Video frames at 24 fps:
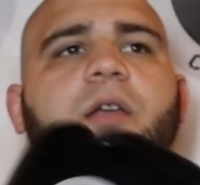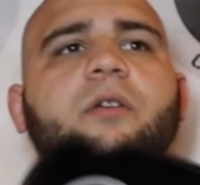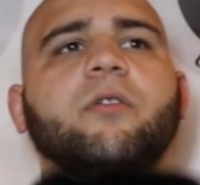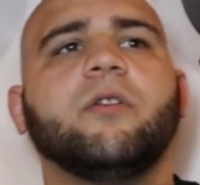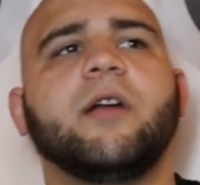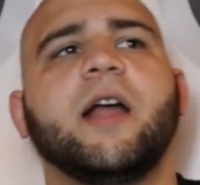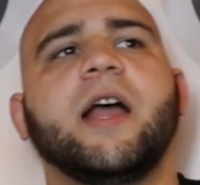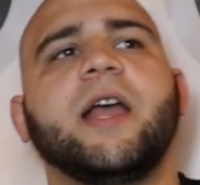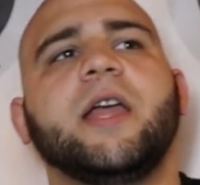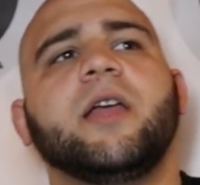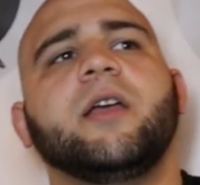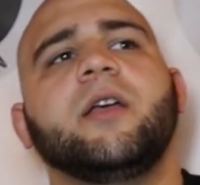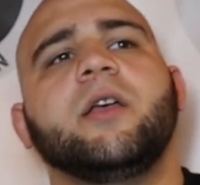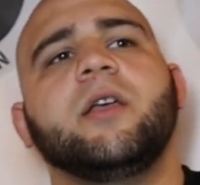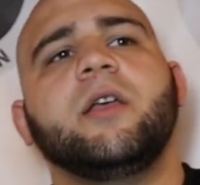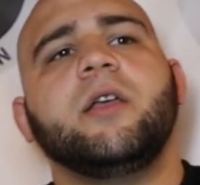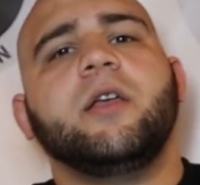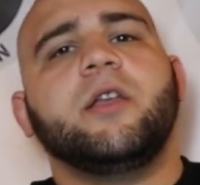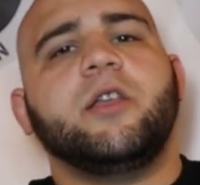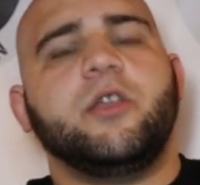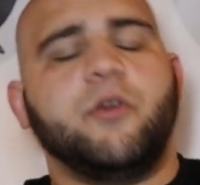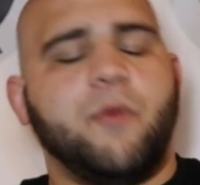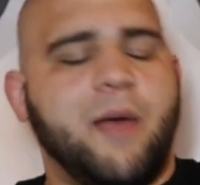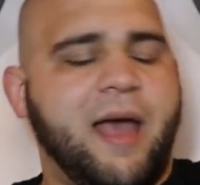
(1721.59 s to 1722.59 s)
on, right,
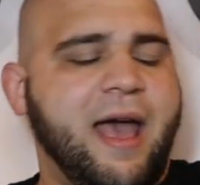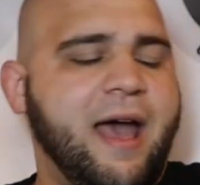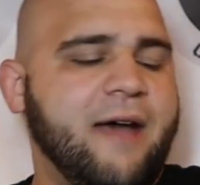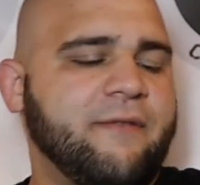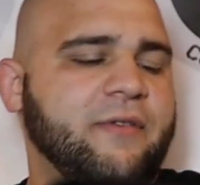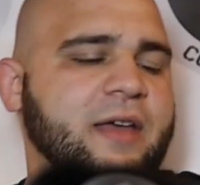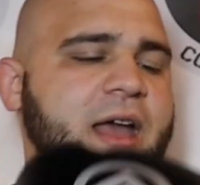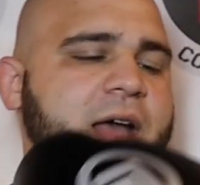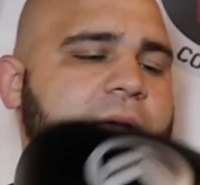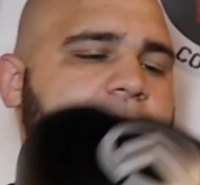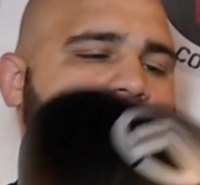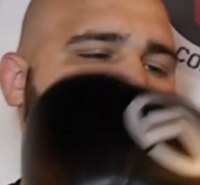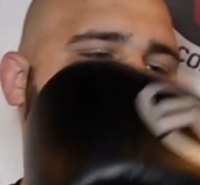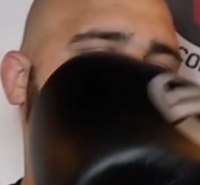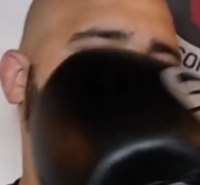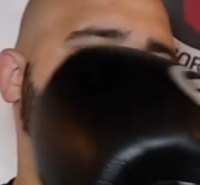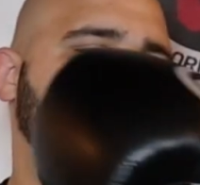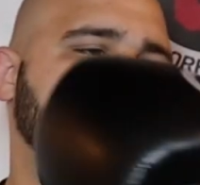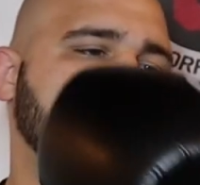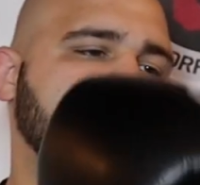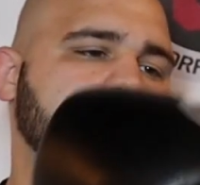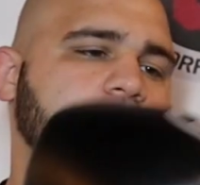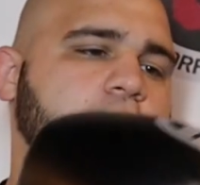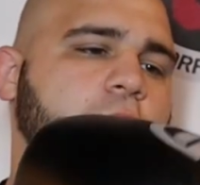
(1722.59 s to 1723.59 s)
you have that
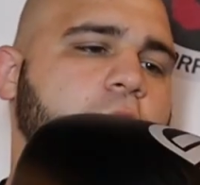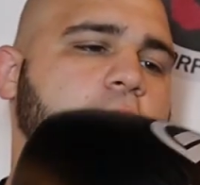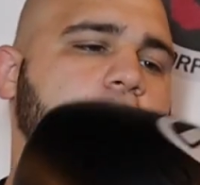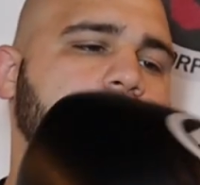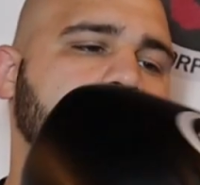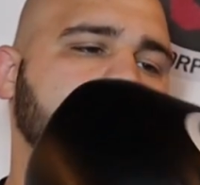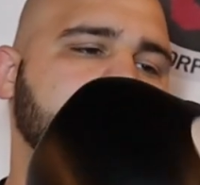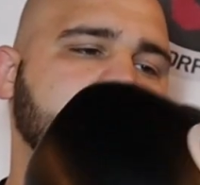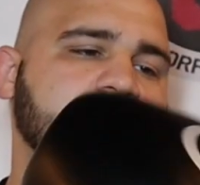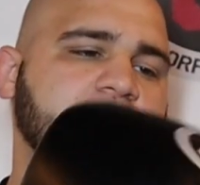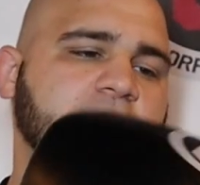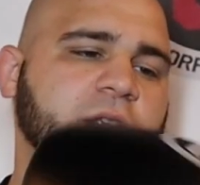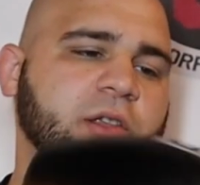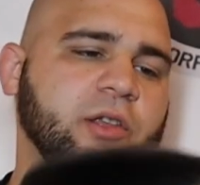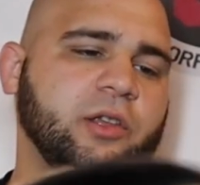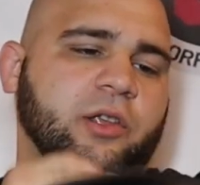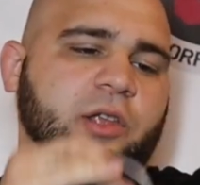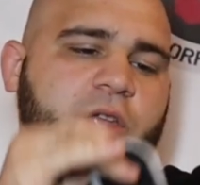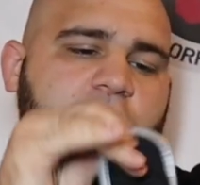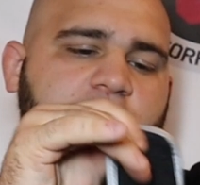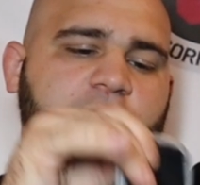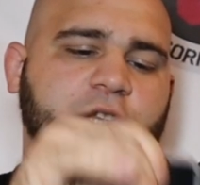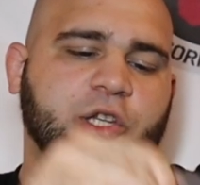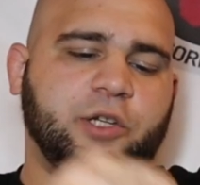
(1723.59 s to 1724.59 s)
part open,
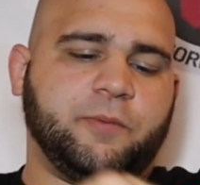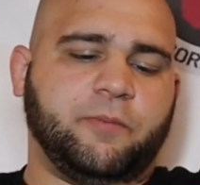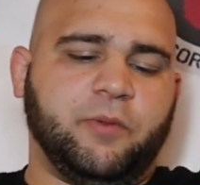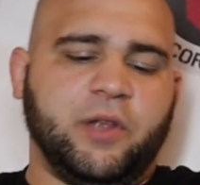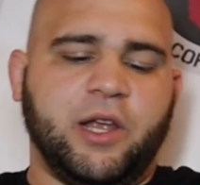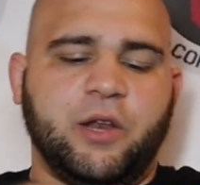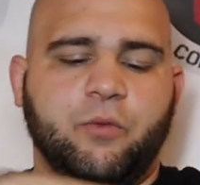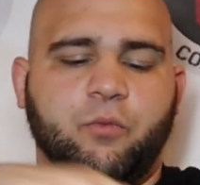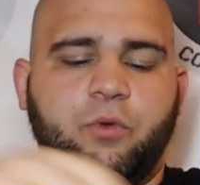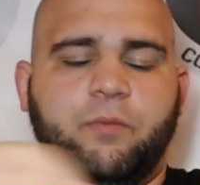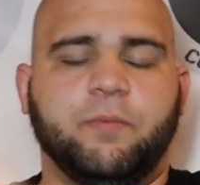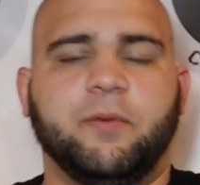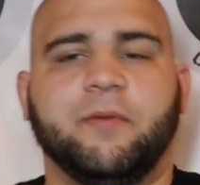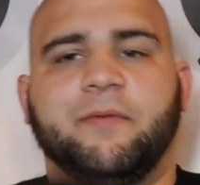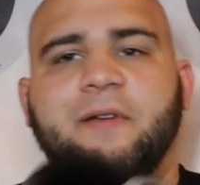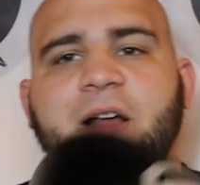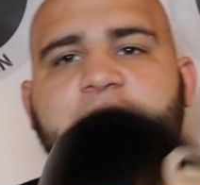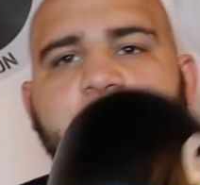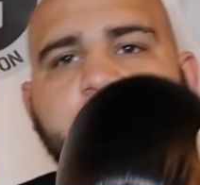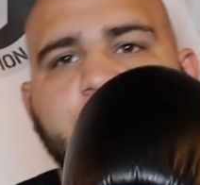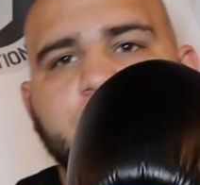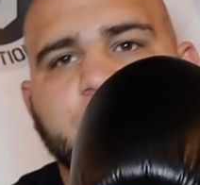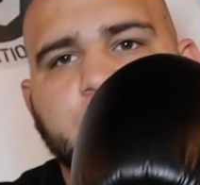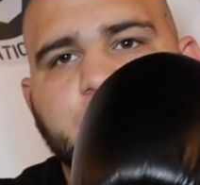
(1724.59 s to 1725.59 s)
and the splint would
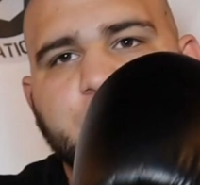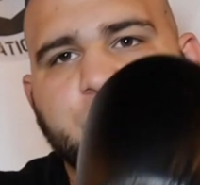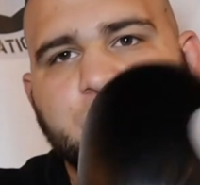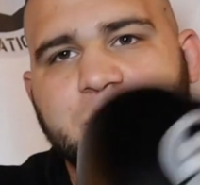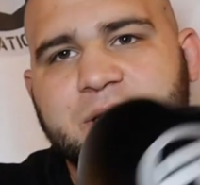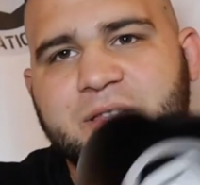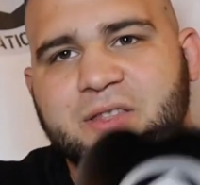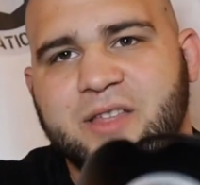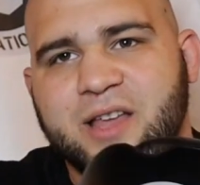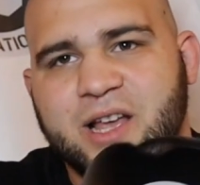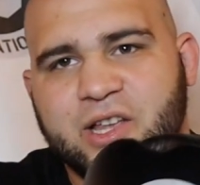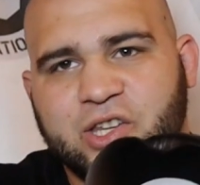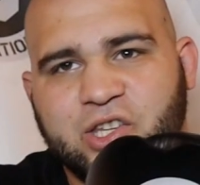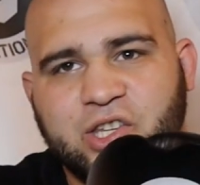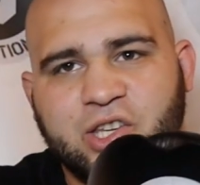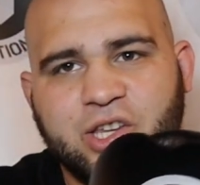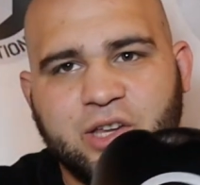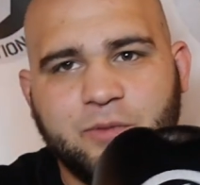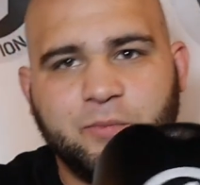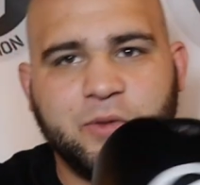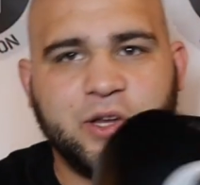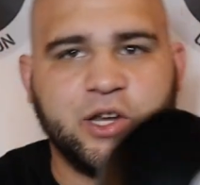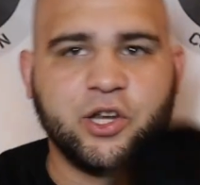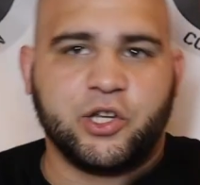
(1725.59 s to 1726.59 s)
prevent you from doing this,
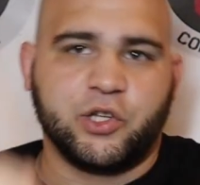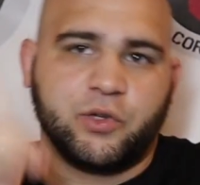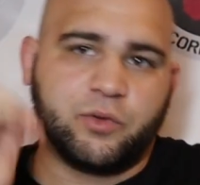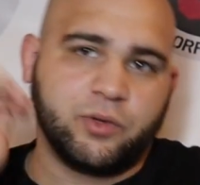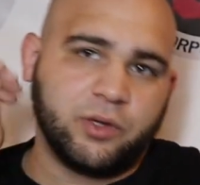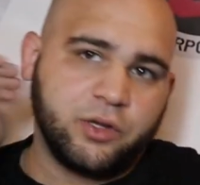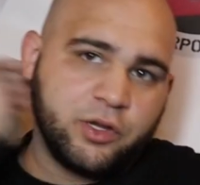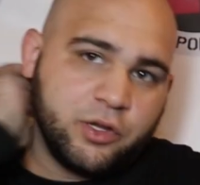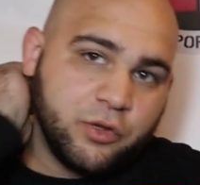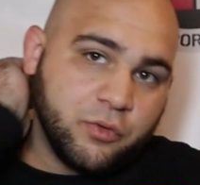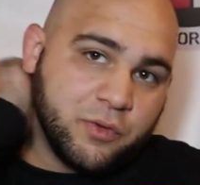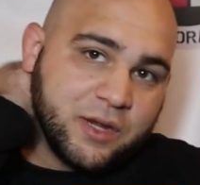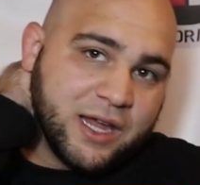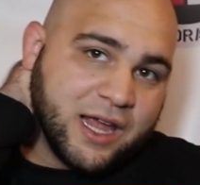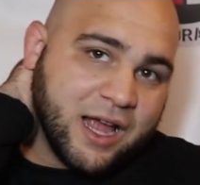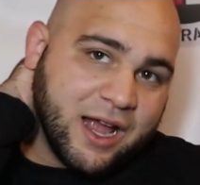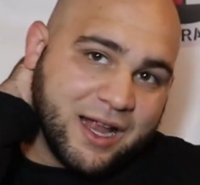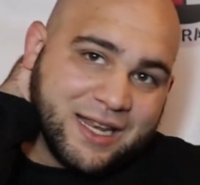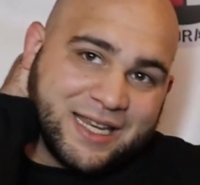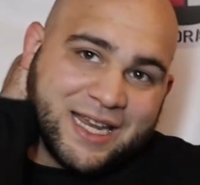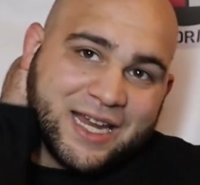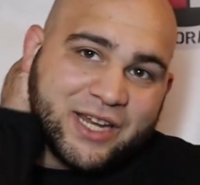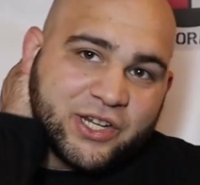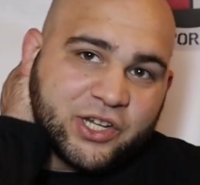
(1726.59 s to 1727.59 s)
because you get
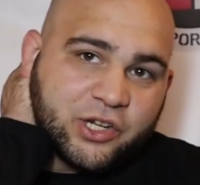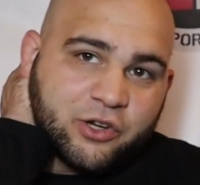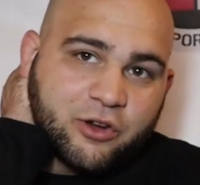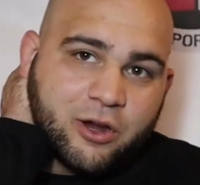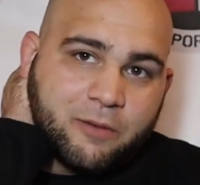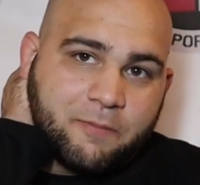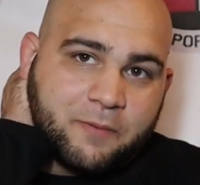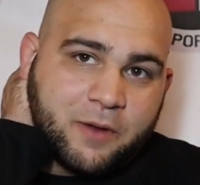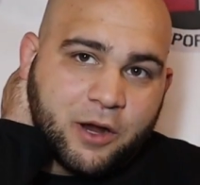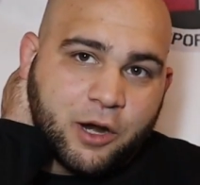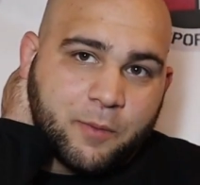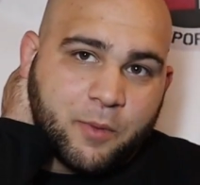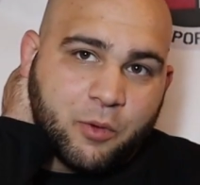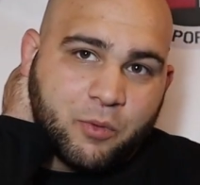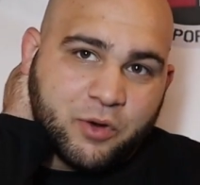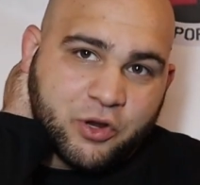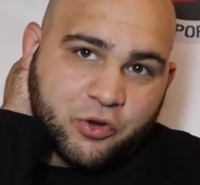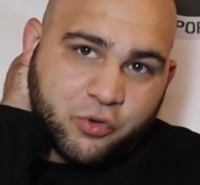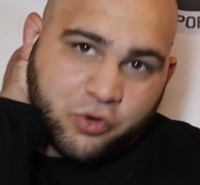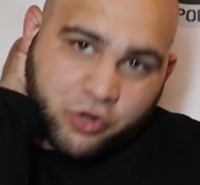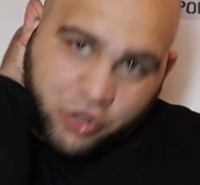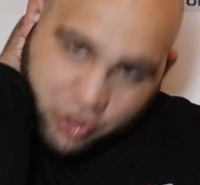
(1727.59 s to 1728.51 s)
a decent grip here, but when you